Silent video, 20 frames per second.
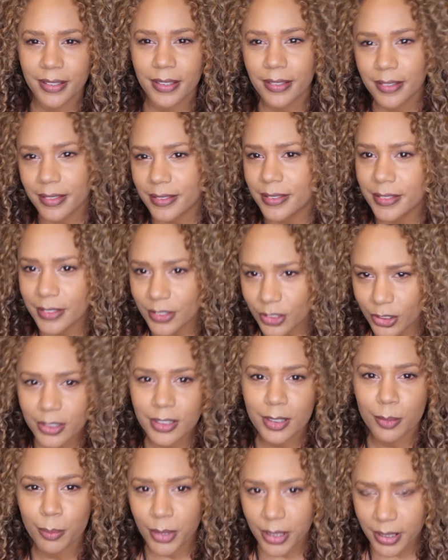Like, this is
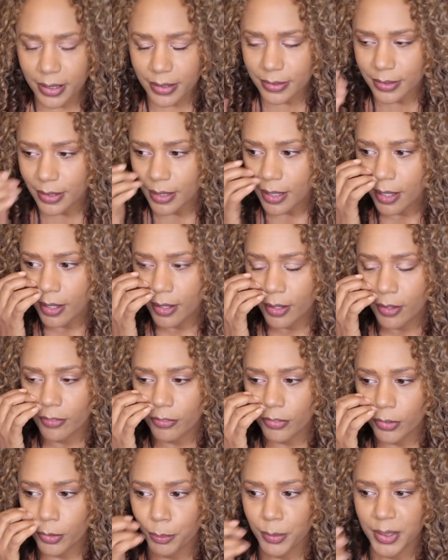just a place
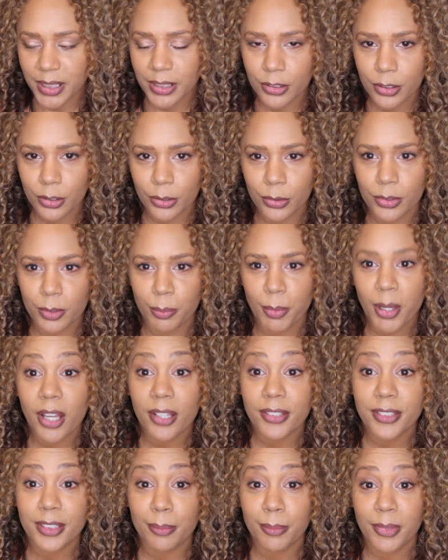for me to
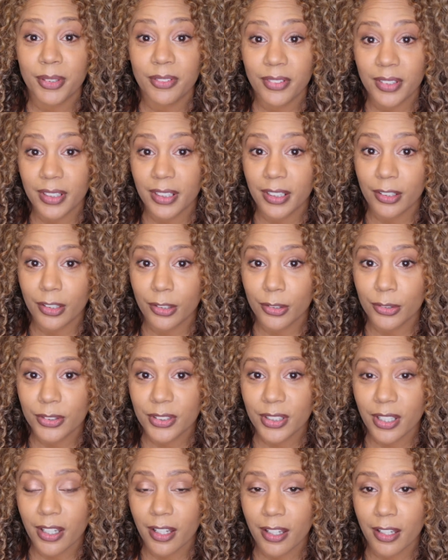deposit my
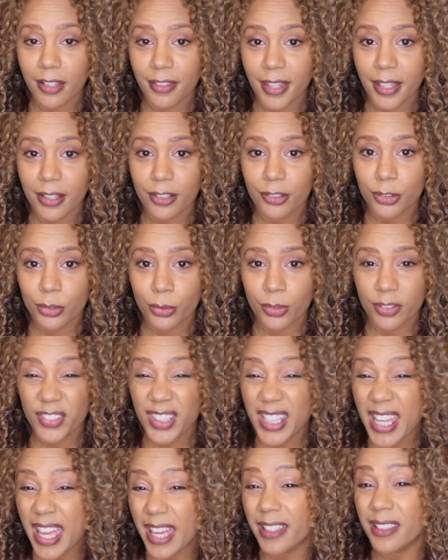videos that are sort of
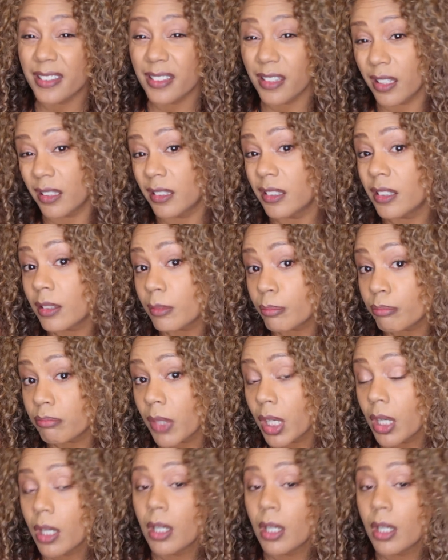an addendum